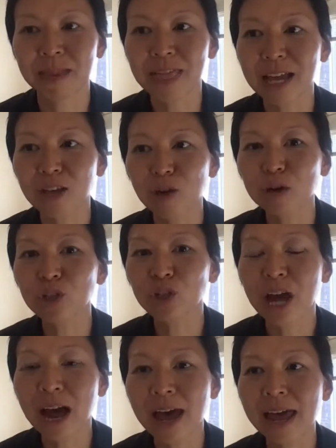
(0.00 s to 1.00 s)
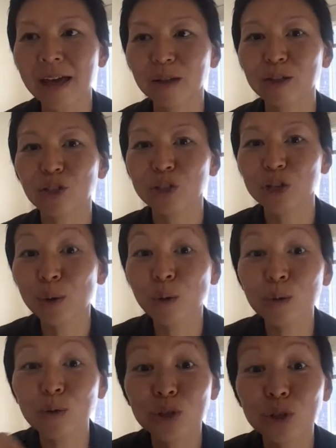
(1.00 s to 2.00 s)
that your child
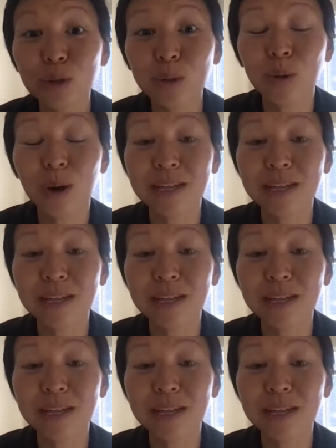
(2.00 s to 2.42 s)
chose you